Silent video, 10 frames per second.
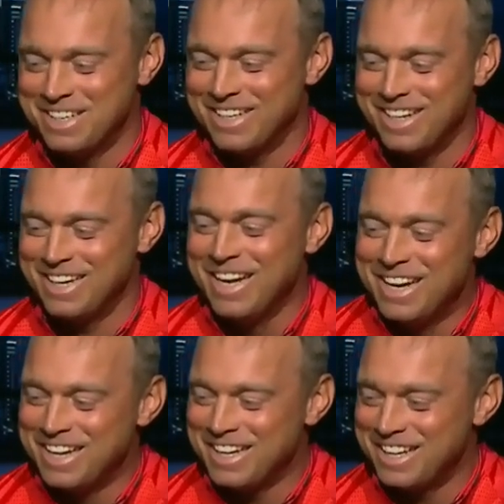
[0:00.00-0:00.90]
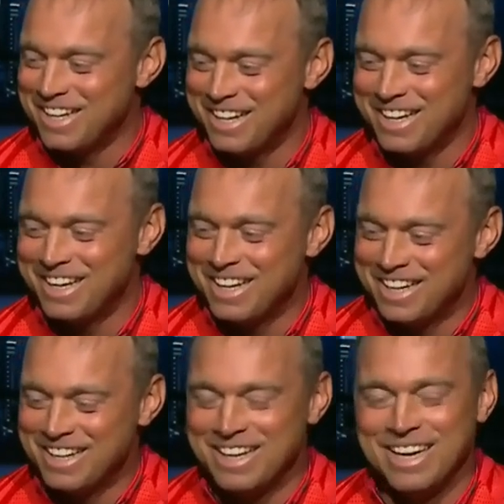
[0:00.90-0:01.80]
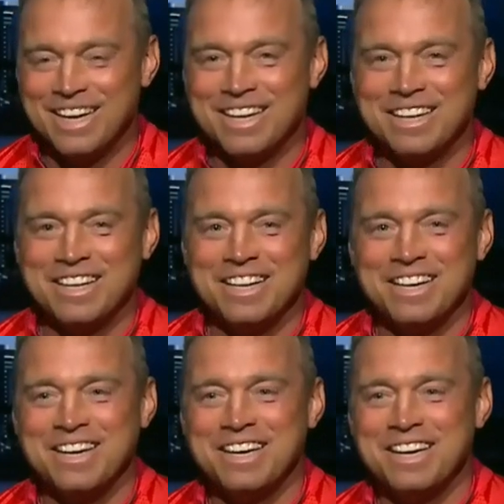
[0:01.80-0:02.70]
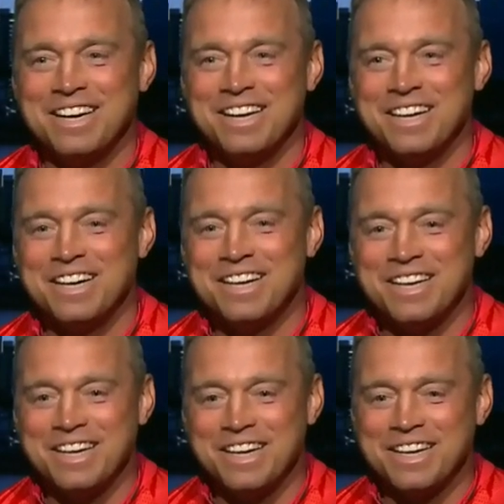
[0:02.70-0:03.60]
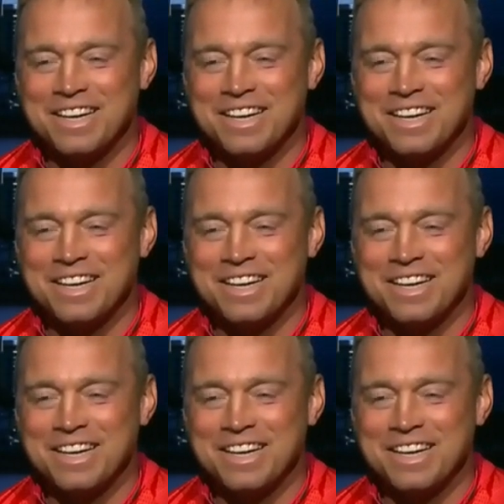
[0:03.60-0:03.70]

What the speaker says: No words are spoken by the person on screen.